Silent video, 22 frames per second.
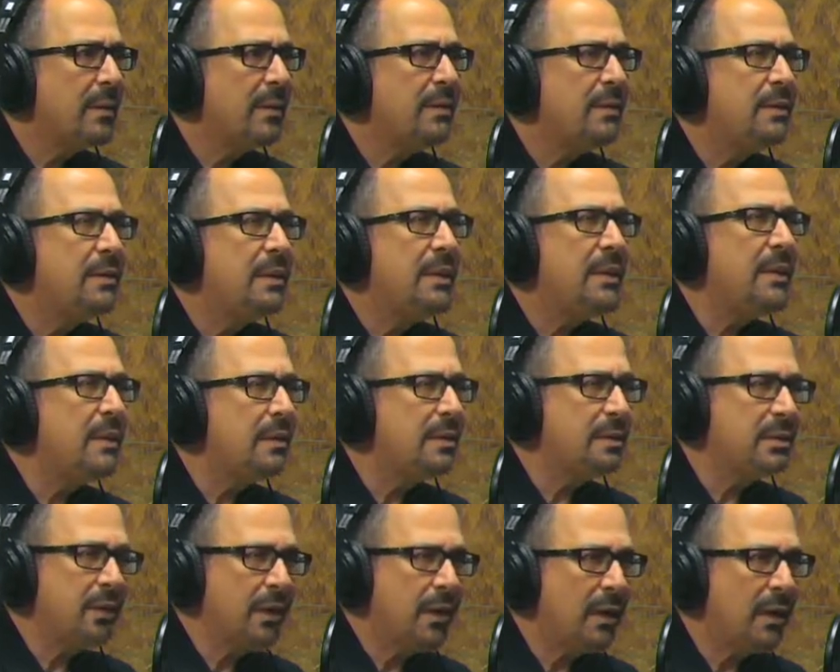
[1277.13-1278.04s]
Did
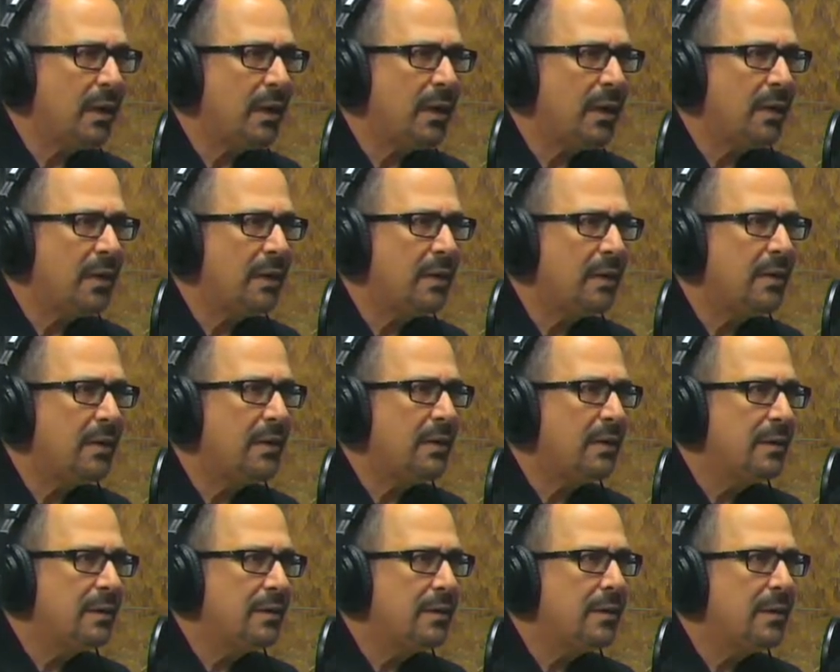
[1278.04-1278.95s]
it?
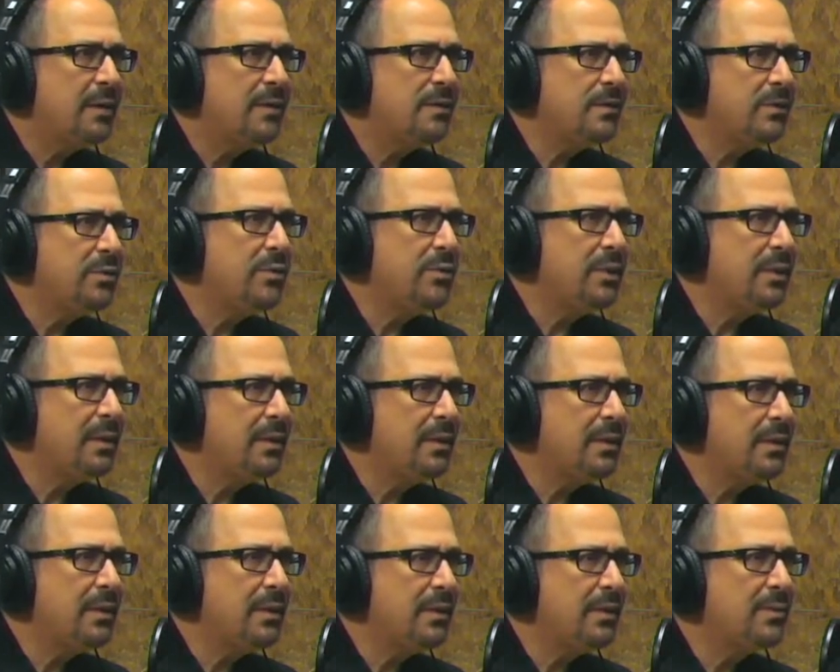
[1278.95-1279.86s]
Did it do
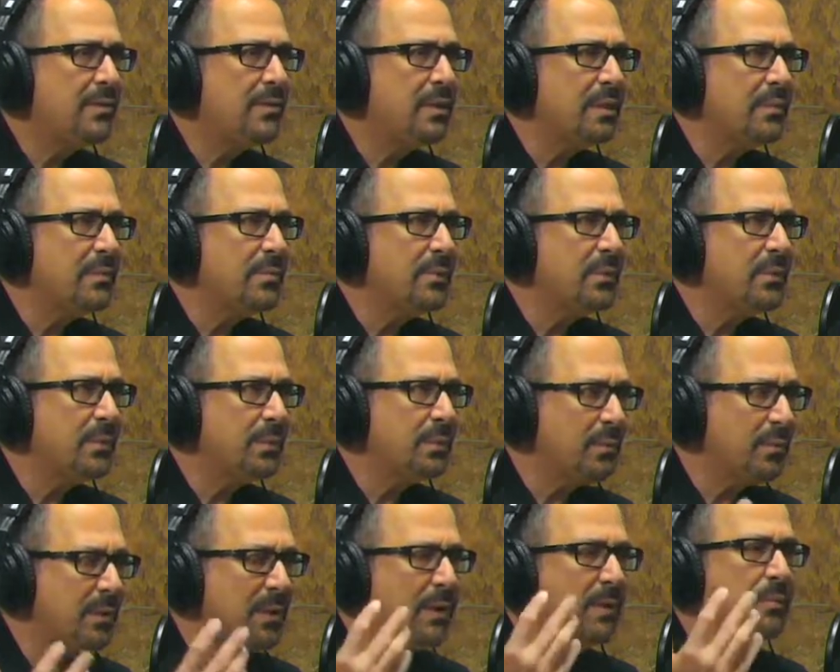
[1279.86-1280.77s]
anything? Some people
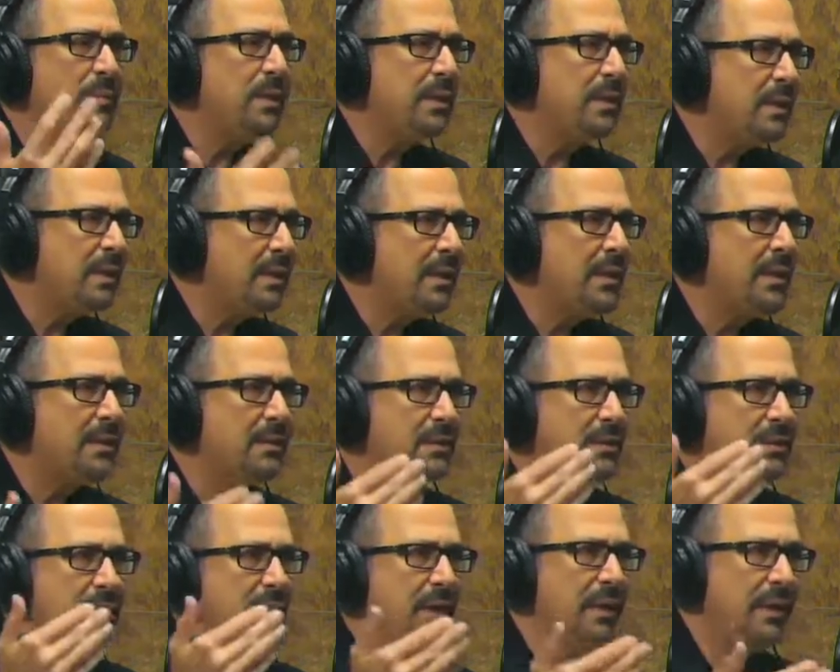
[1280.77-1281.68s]
with the
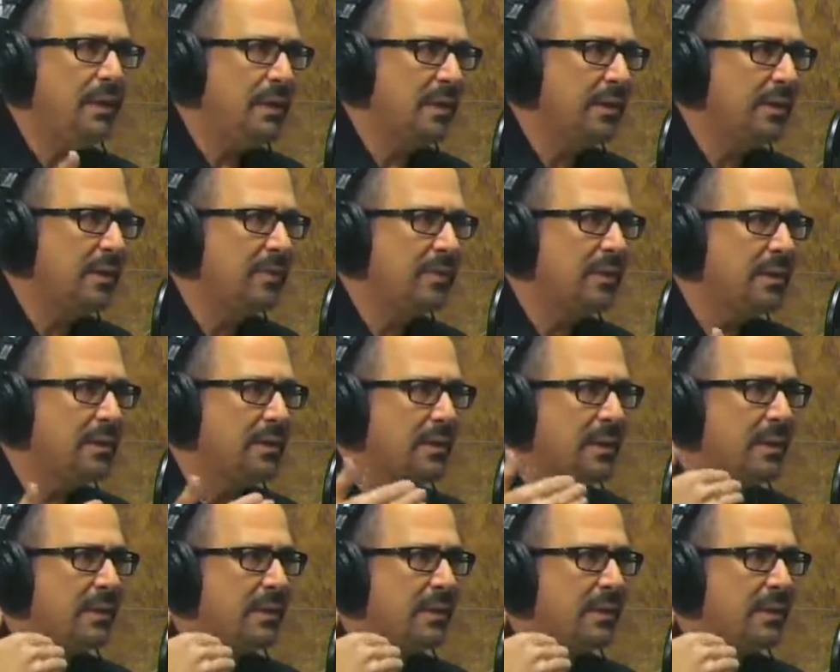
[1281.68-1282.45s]
PTSD. Does that?